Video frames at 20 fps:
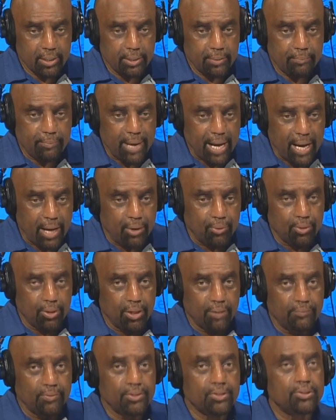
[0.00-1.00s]
the power
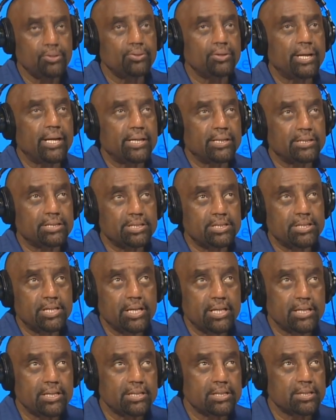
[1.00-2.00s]
of the United
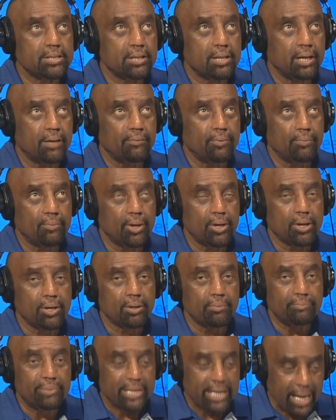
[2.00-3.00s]
States of
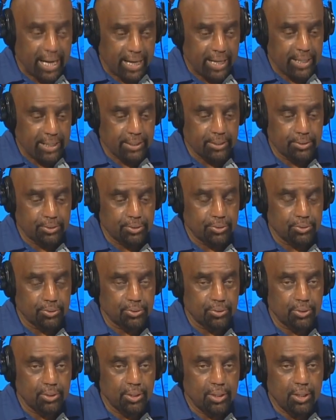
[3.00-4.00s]
America behind
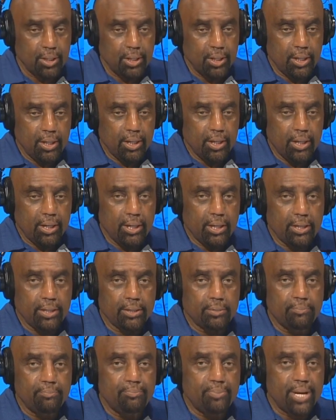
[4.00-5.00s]
you
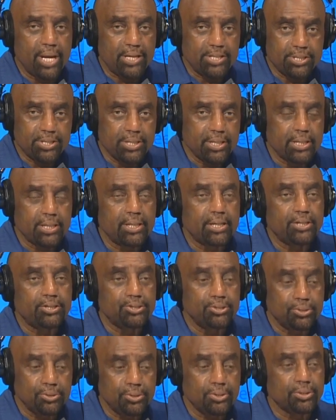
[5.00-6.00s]
and the best thing
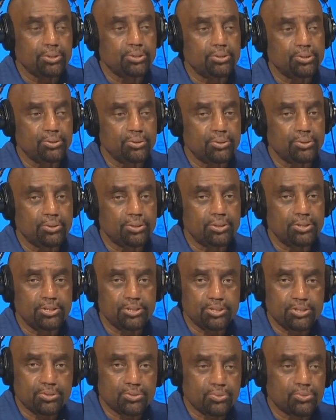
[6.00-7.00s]
that you can do is
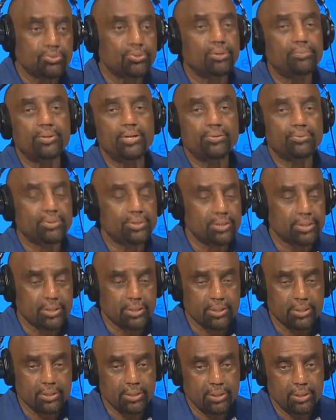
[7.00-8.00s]
just screw up
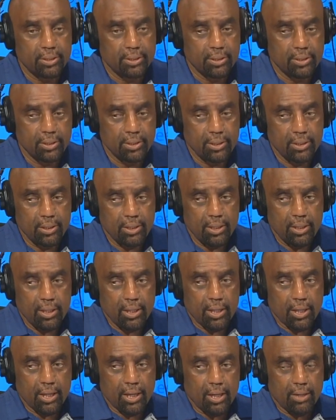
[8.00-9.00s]
everything.
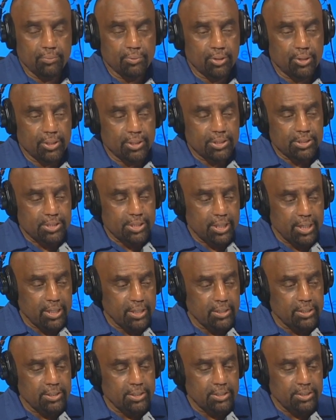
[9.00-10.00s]
I'm going to
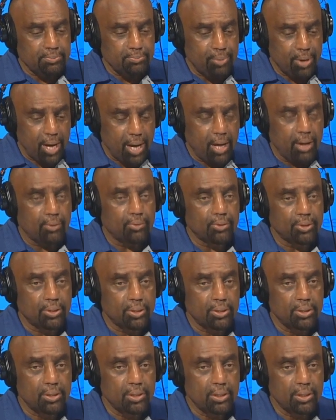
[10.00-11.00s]
take this
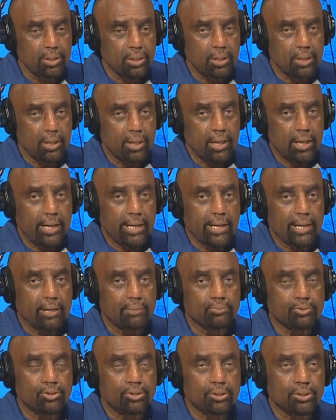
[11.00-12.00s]
power and
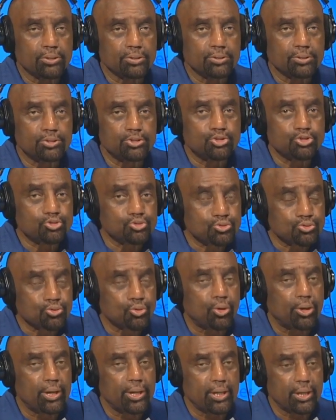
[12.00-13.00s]
I'm going to
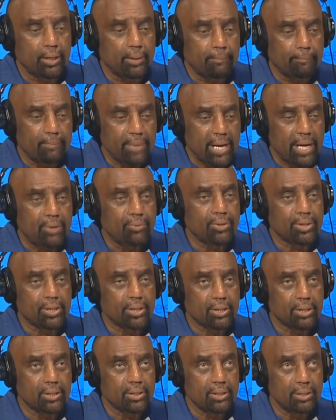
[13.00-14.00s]
destroy
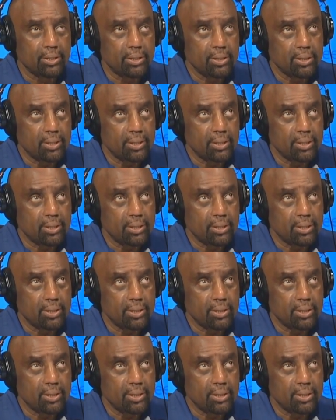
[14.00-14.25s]
America.